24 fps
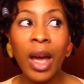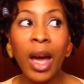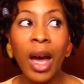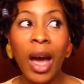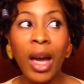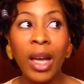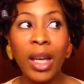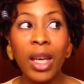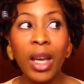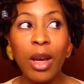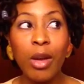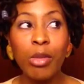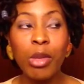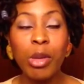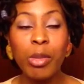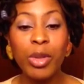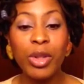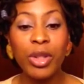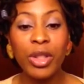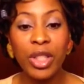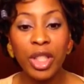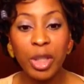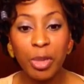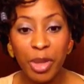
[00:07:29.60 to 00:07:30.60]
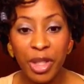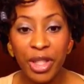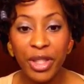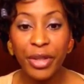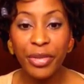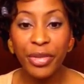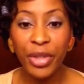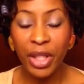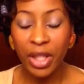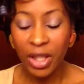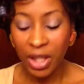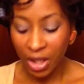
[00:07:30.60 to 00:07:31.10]
I can't remember the
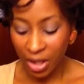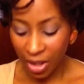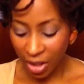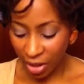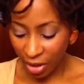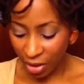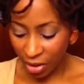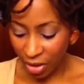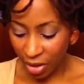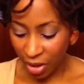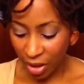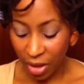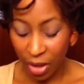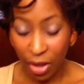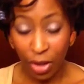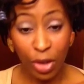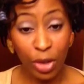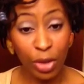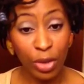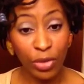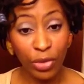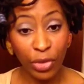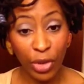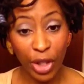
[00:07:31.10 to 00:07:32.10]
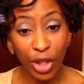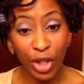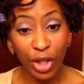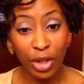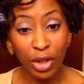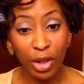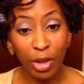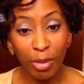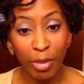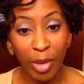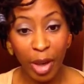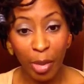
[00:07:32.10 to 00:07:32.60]
specific details and I need to freshen
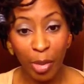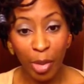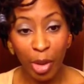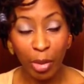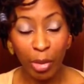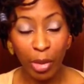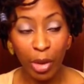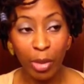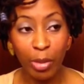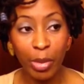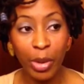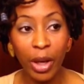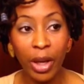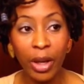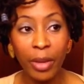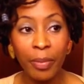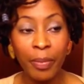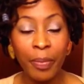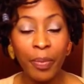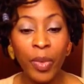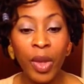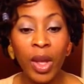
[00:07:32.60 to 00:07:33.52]
up my memory, but